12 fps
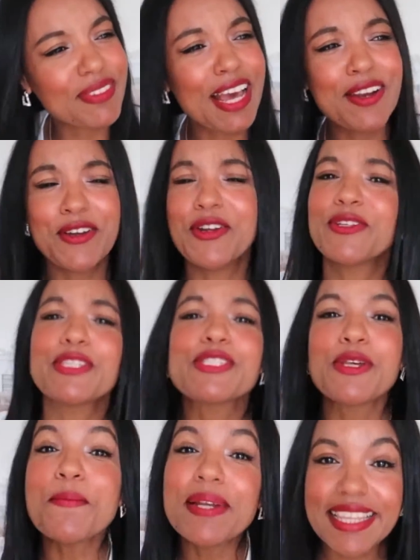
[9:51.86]
I don't know,
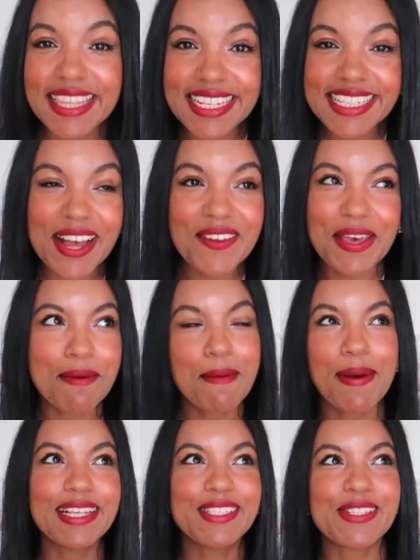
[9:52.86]
there's so many things out there,
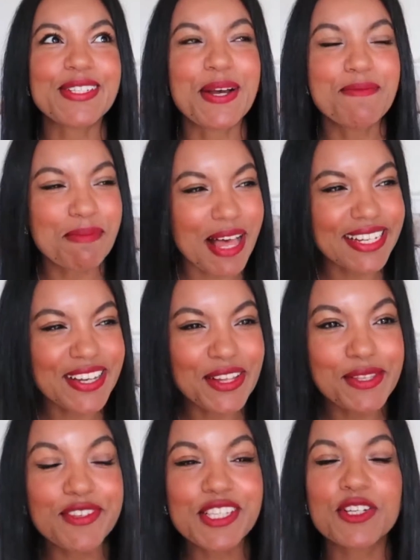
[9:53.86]
my mind's just gone blank
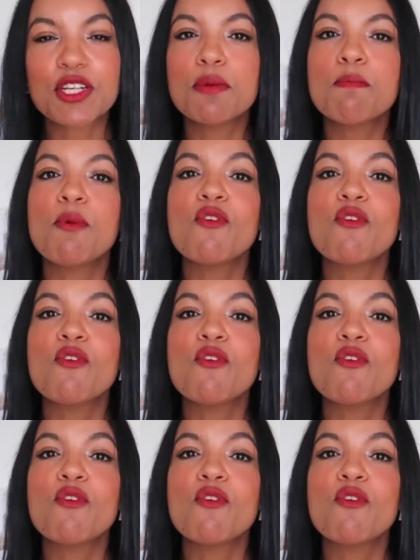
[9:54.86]
all of a sudden.